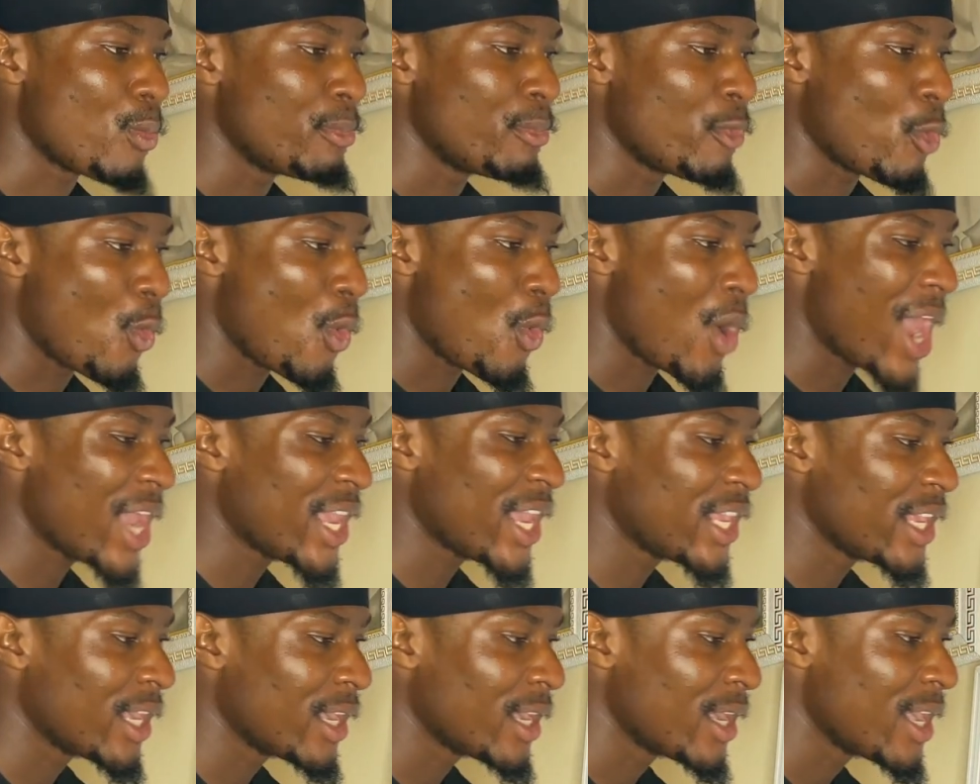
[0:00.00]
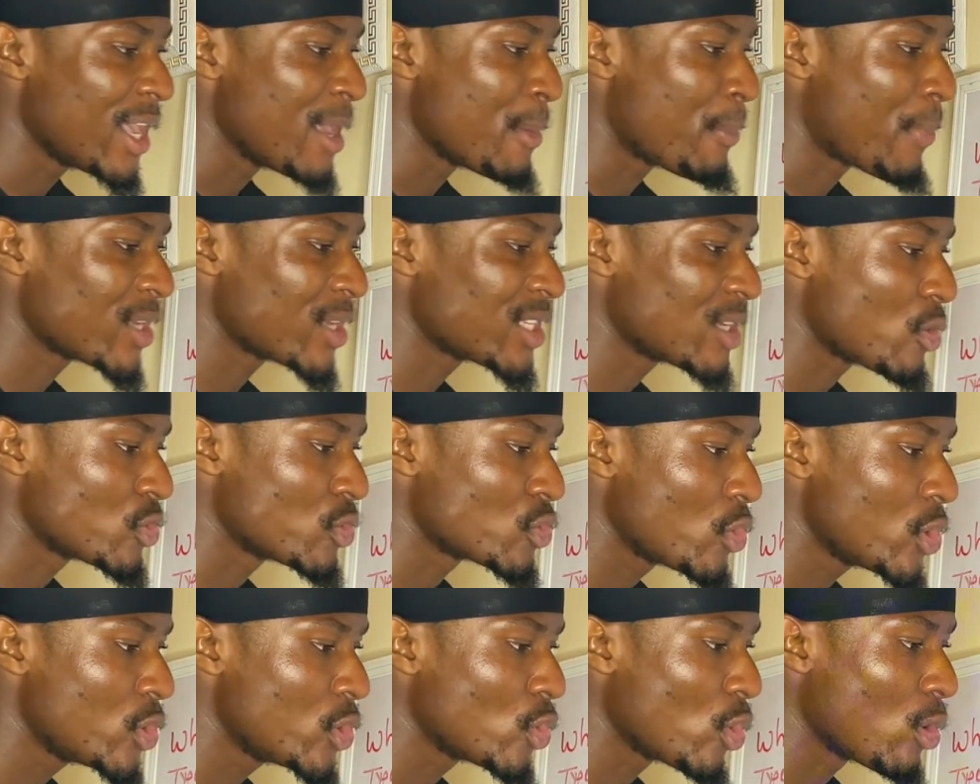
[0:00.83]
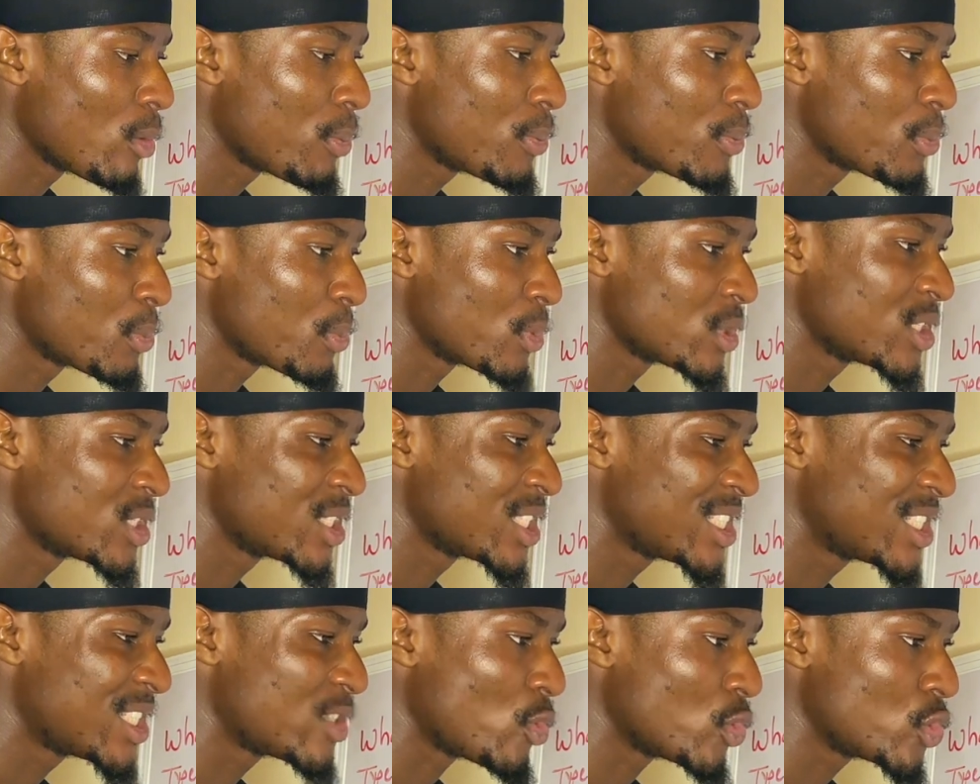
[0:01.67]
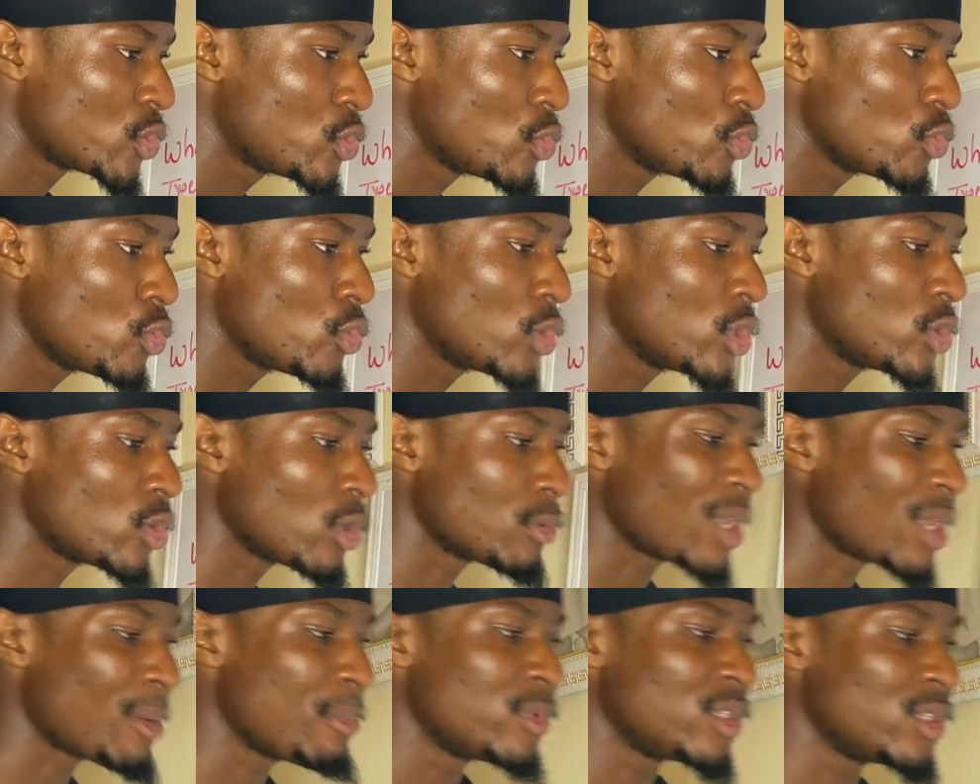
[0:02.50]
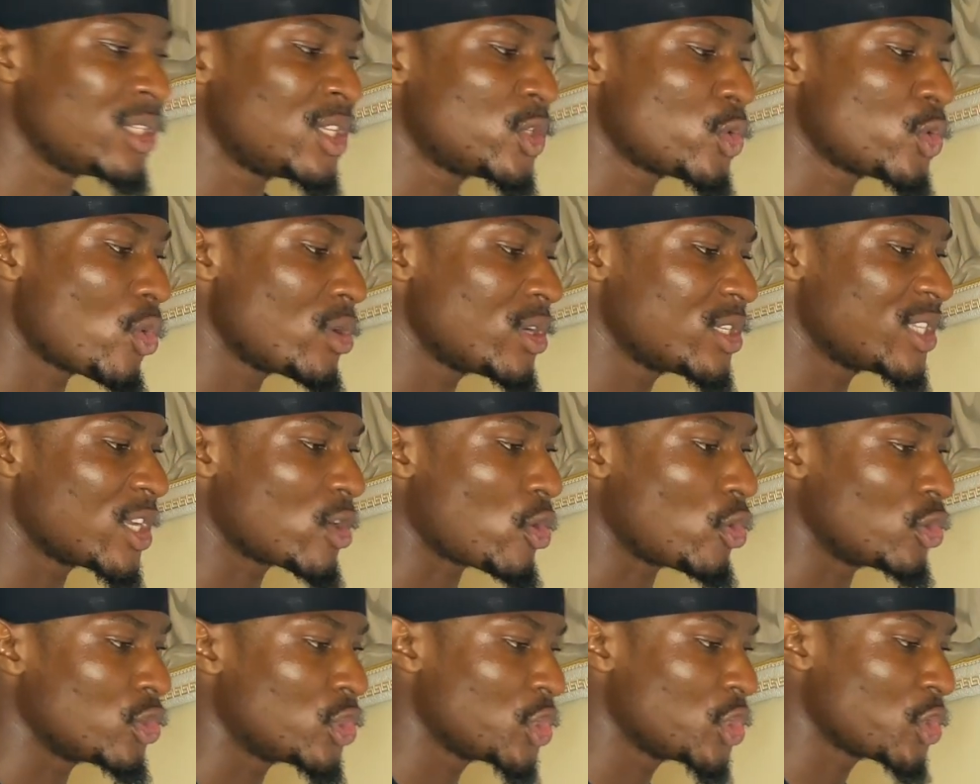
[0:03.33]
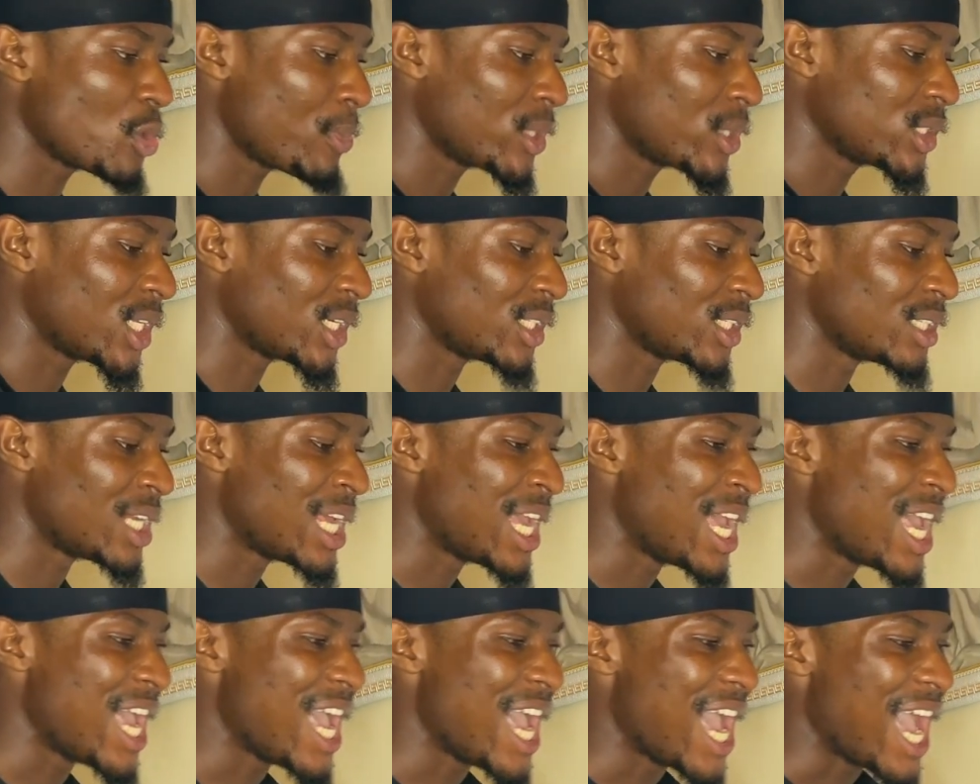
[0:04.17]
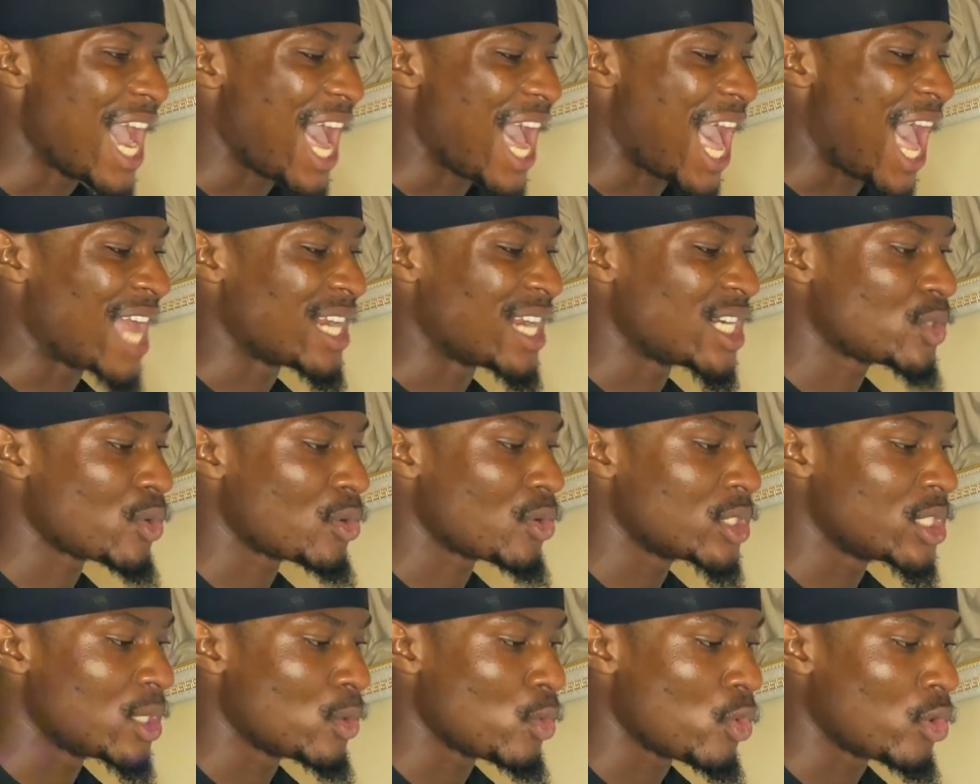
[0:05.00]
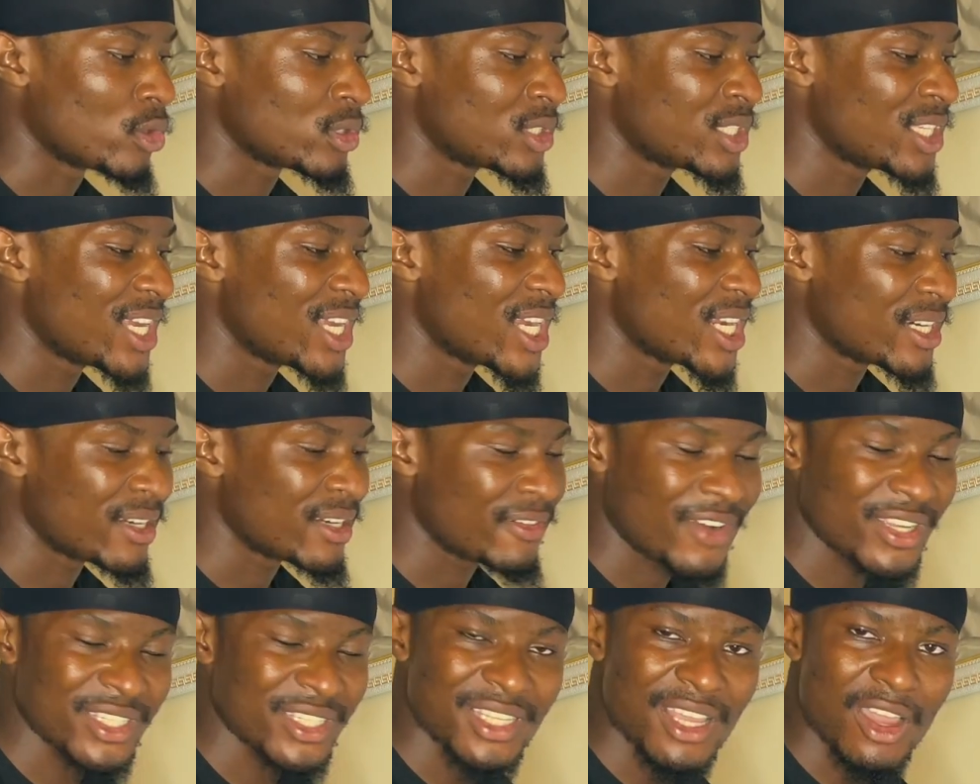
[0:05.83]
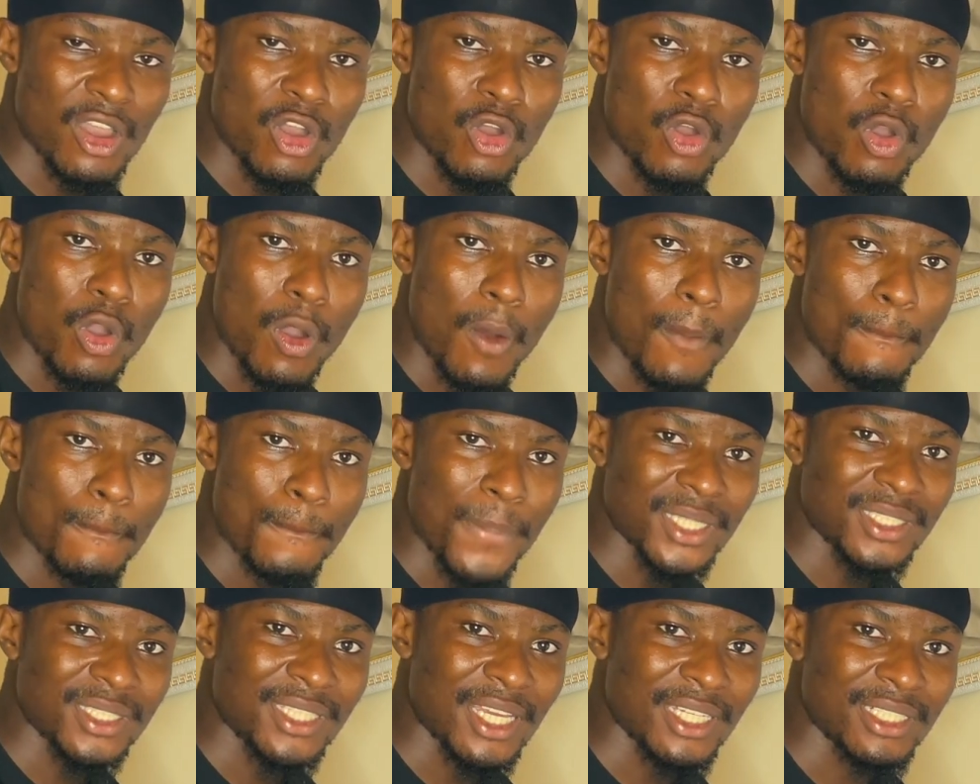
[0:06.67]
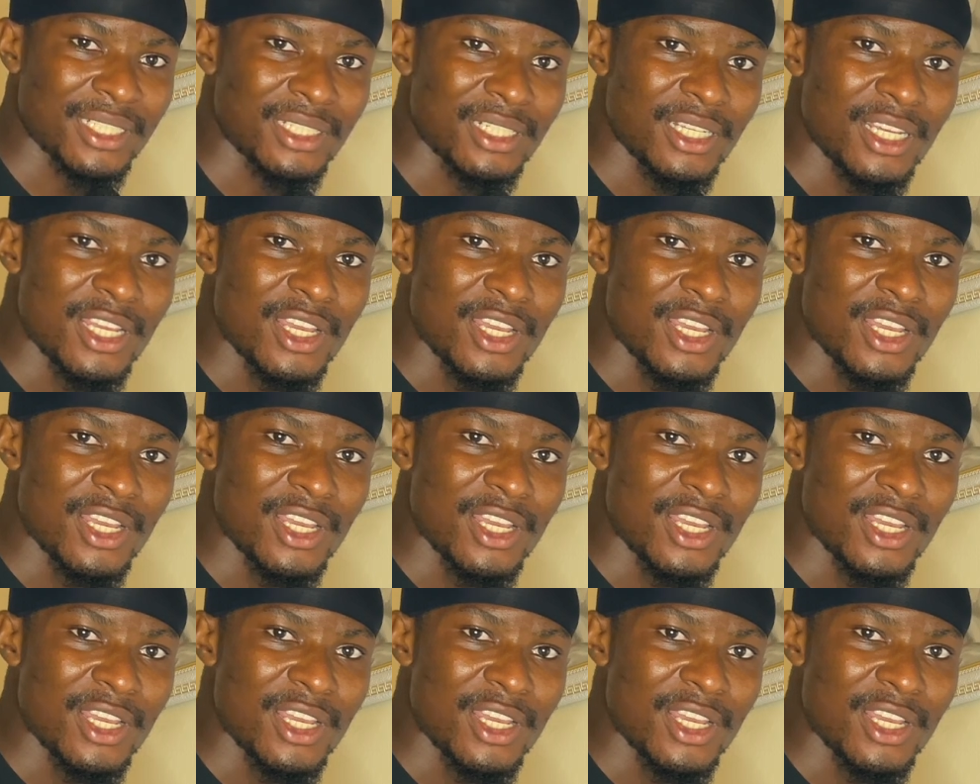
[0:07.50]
While here, a price that was going up continued going up. So this one is a continuation pattern, and this one is a what? Reversal pattern.